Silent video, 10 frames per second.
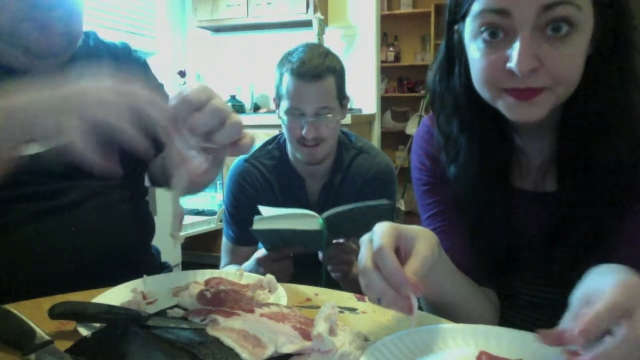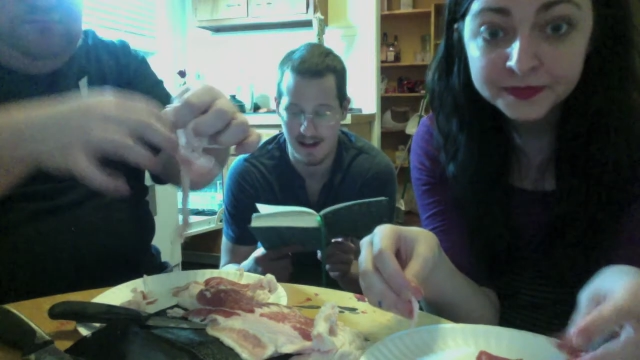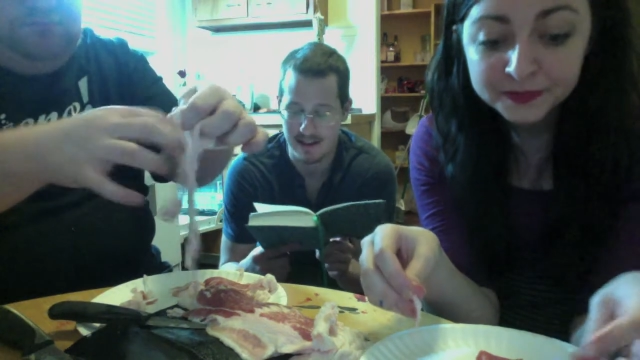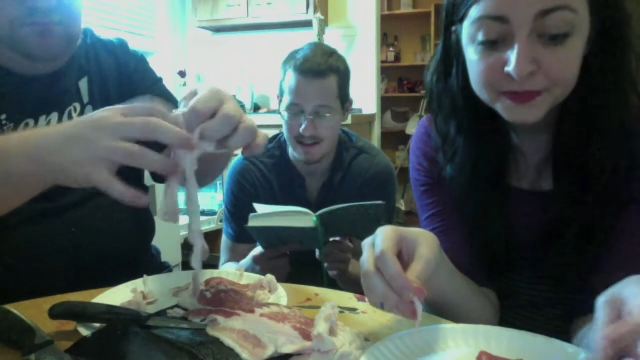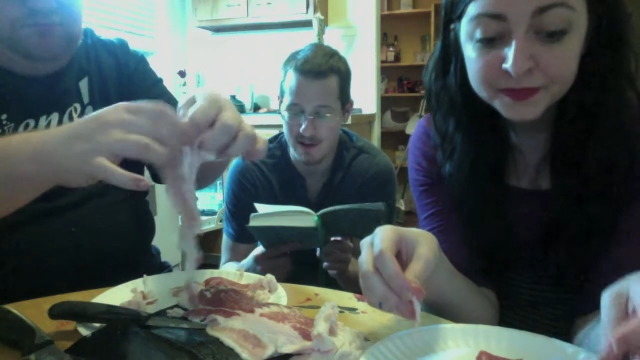
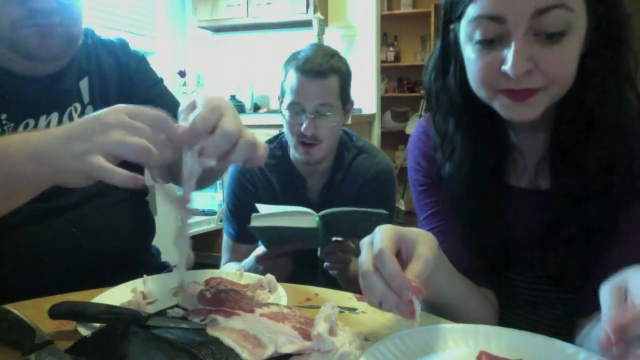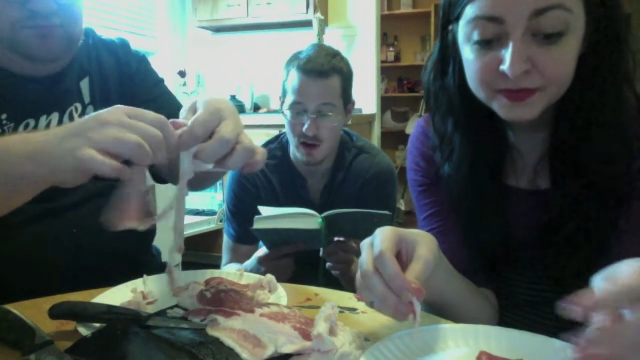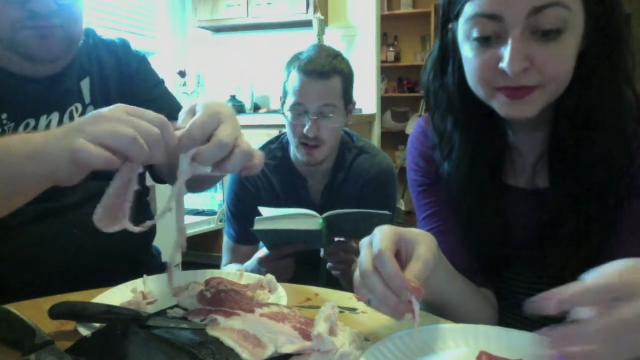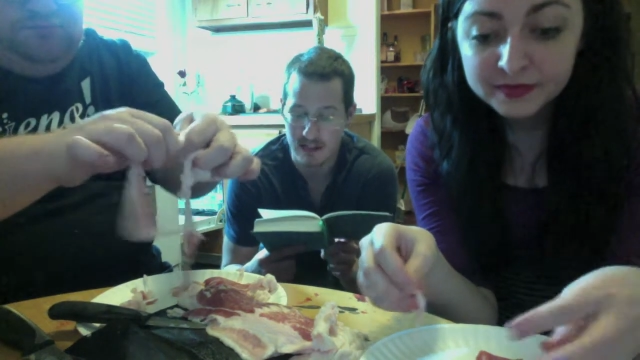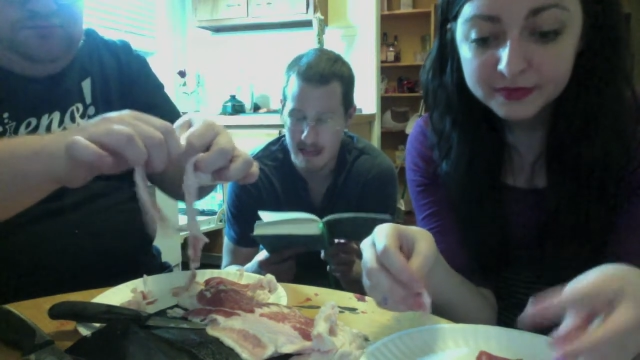Speaker 1: Then we're gonna
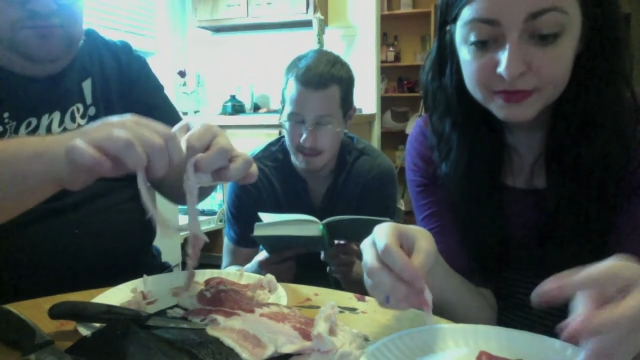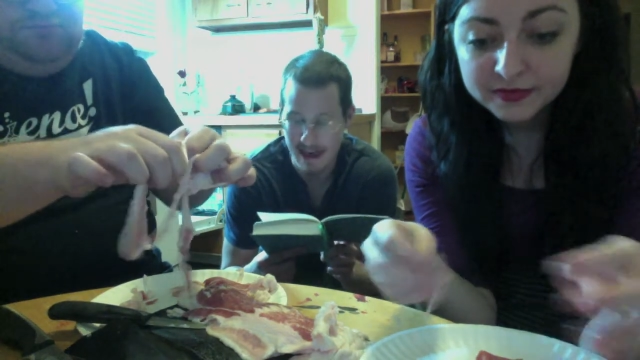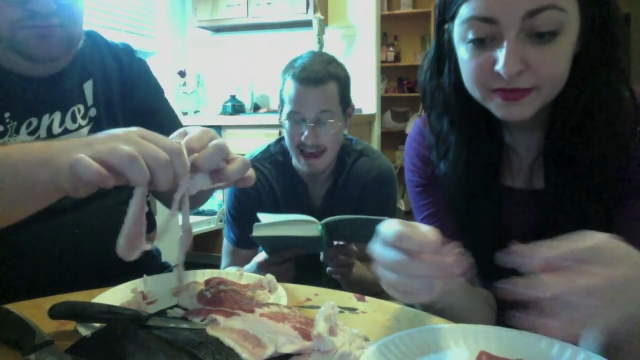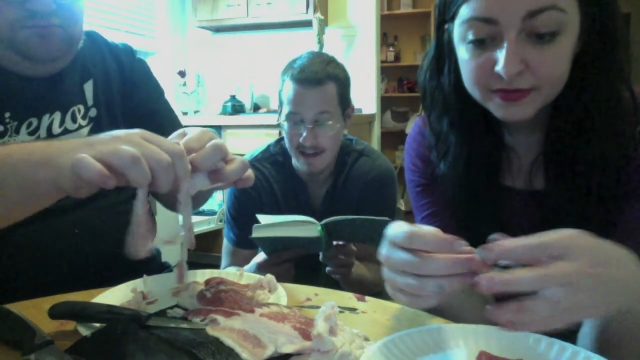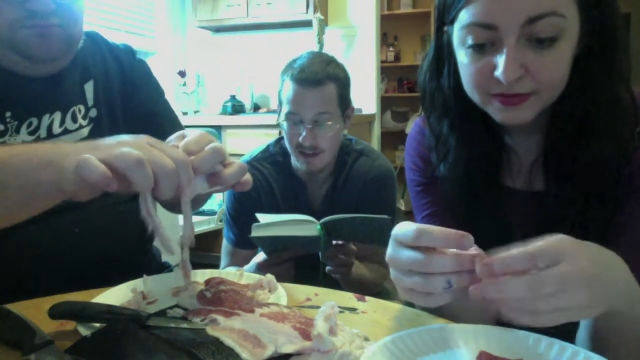keep
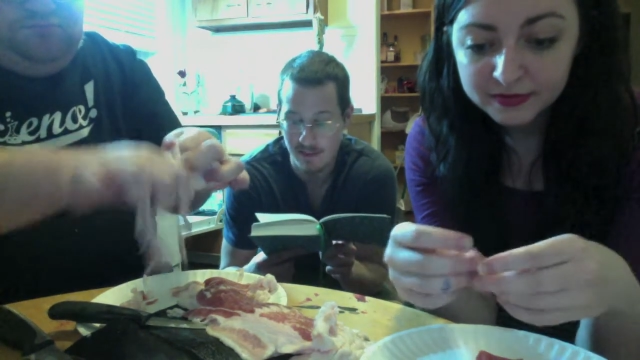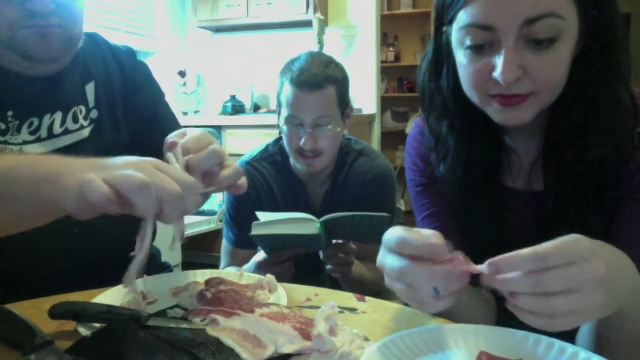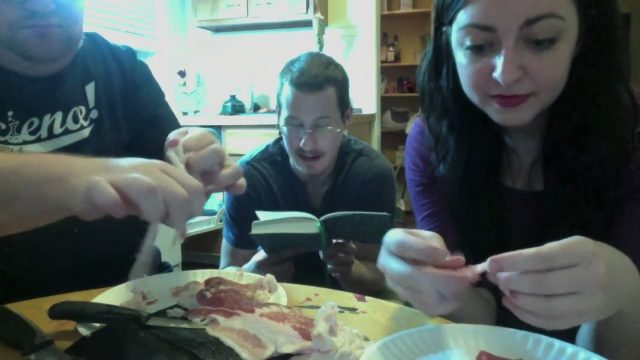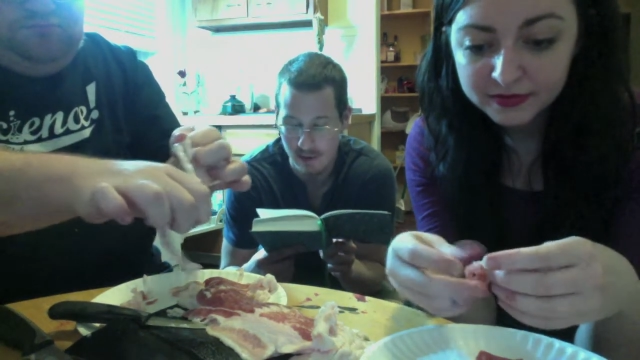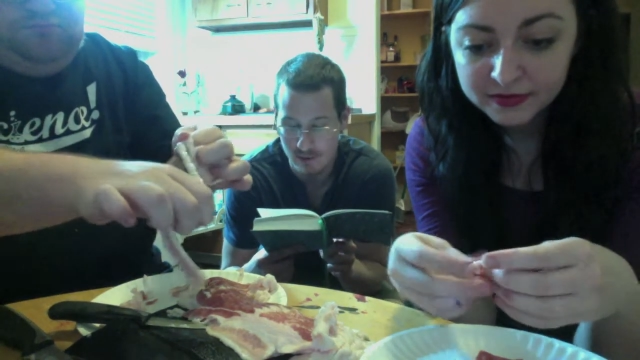half the
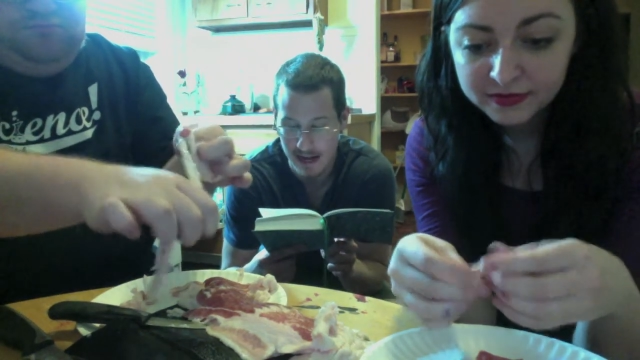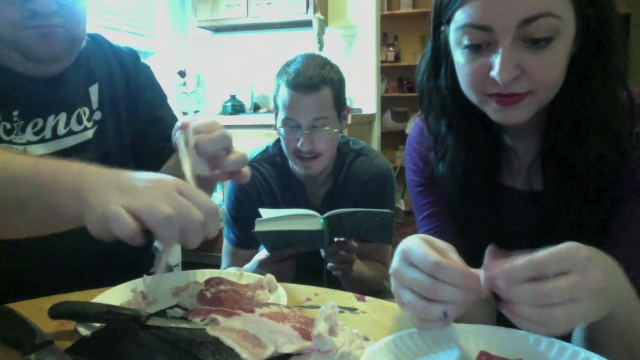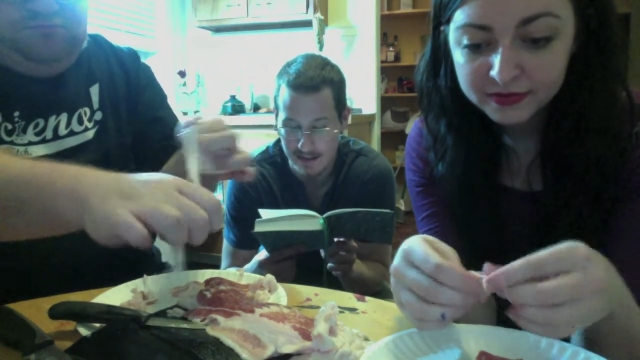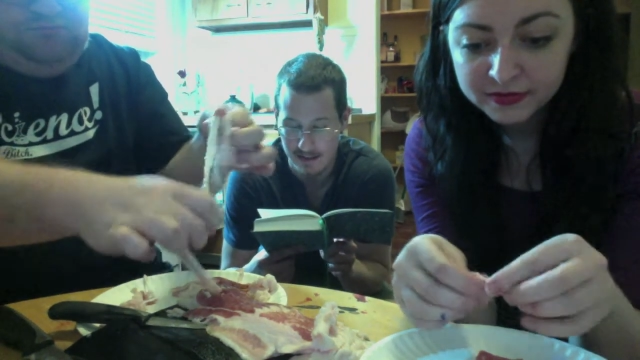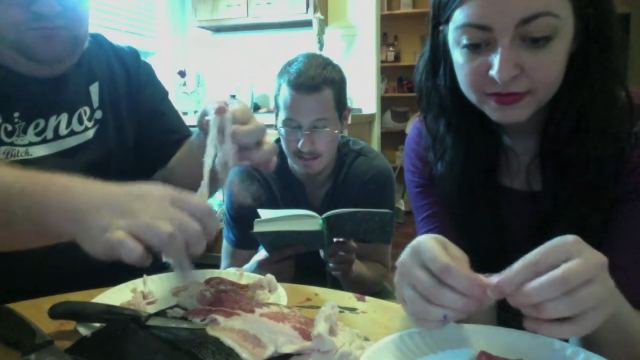potato dices
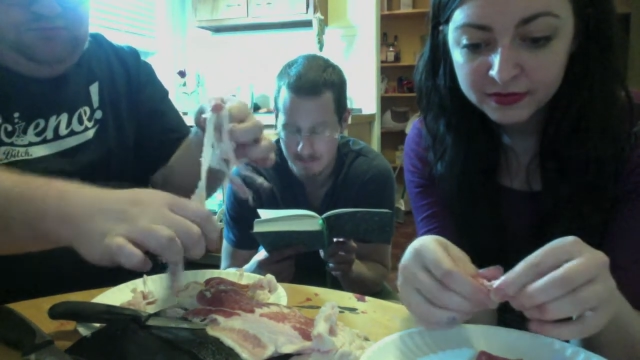and